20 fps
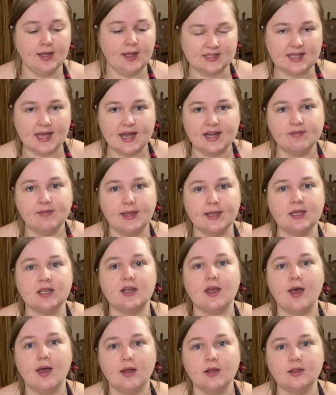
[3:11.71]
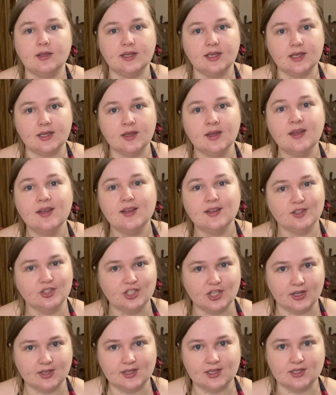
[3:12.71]
It's kind of like an ugly,
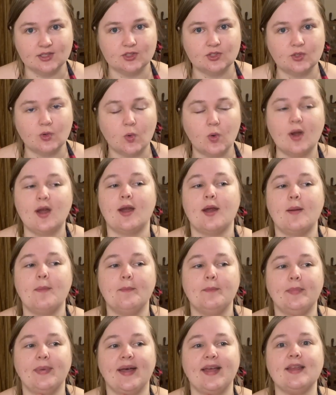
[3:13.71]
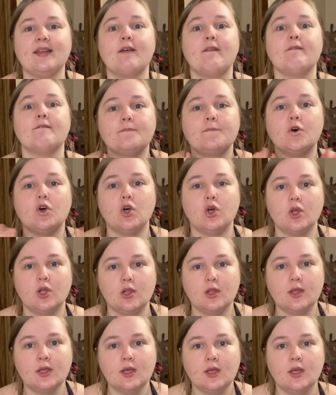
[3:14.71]
junky store, but
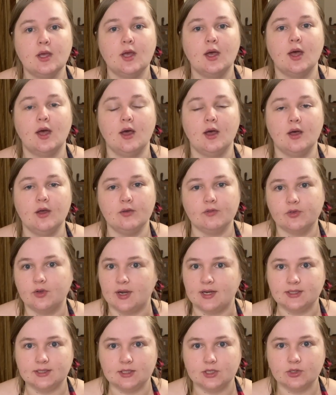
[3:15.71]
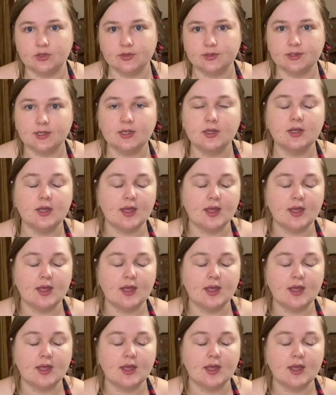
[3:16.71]
full of great deals.